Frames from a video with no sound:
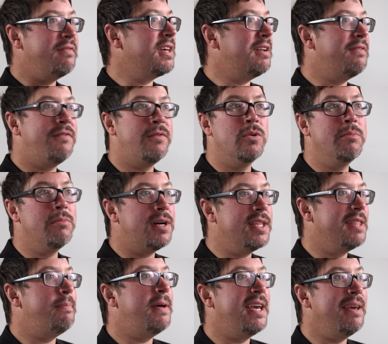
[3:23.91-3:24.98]
got a
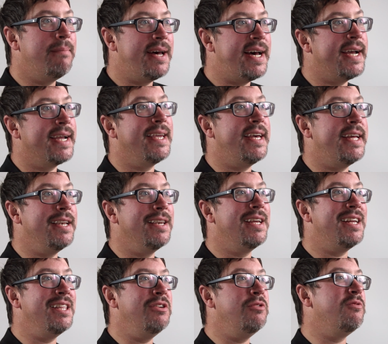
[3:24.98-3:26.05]
4-month payback,
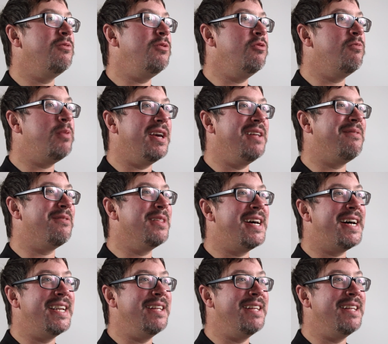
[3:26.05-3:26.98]
and you've paid for that,